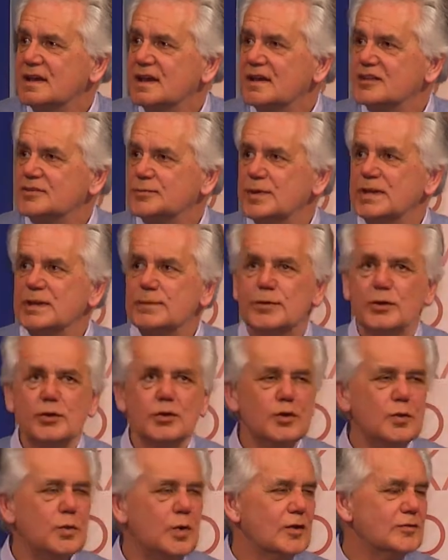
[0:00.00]
as people
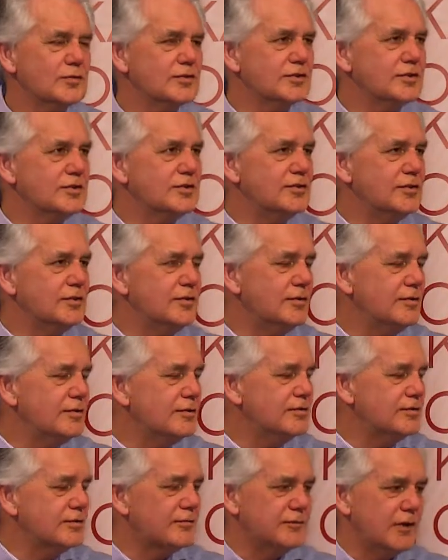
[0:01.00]
who wanted
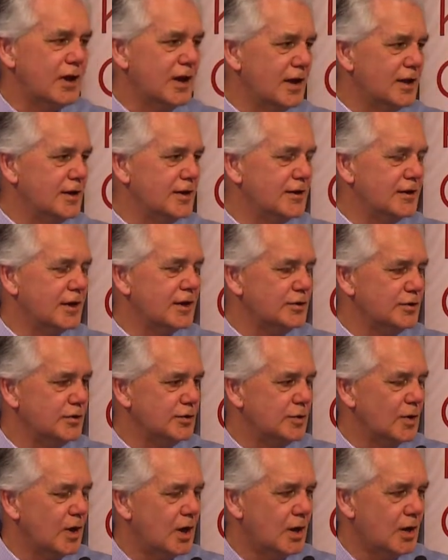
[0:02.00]
to find a
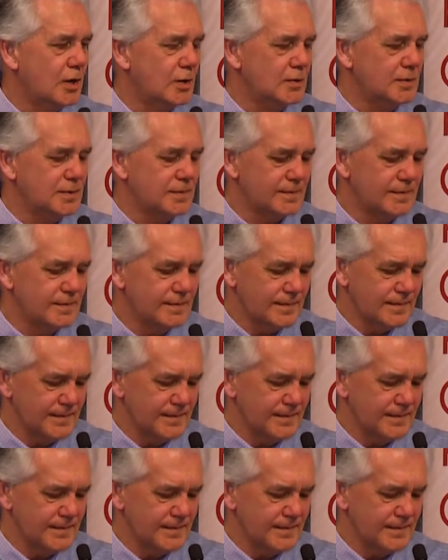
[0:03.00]
new home,